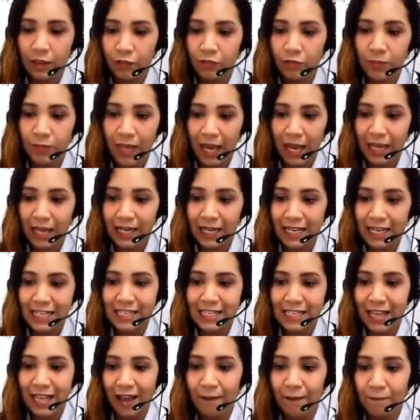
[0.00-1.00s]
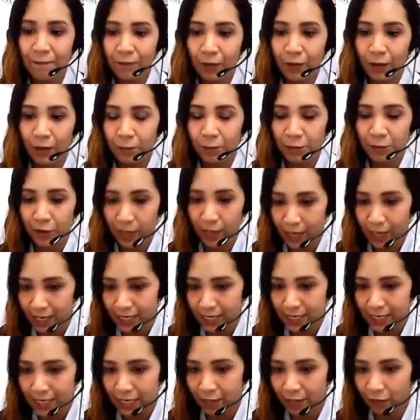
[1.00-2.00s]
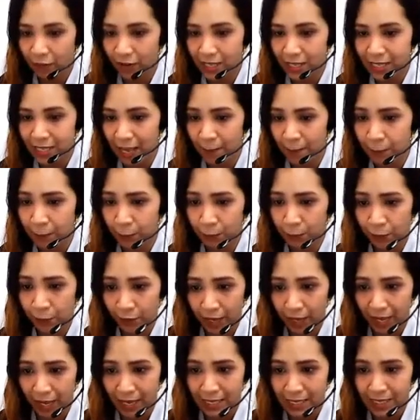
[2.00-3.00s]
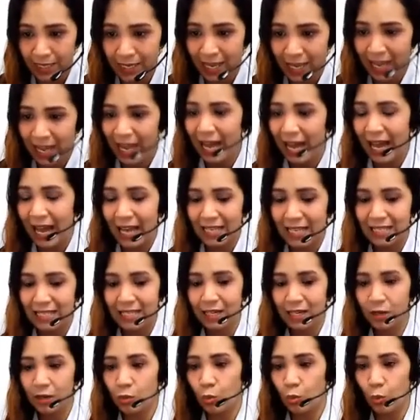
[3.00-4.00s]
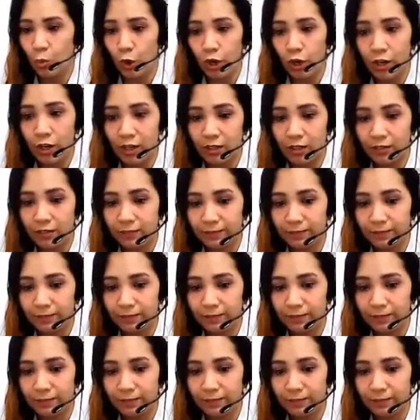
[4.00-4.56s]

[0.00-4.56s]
Give me an example, please. Give an example, please. I didn't work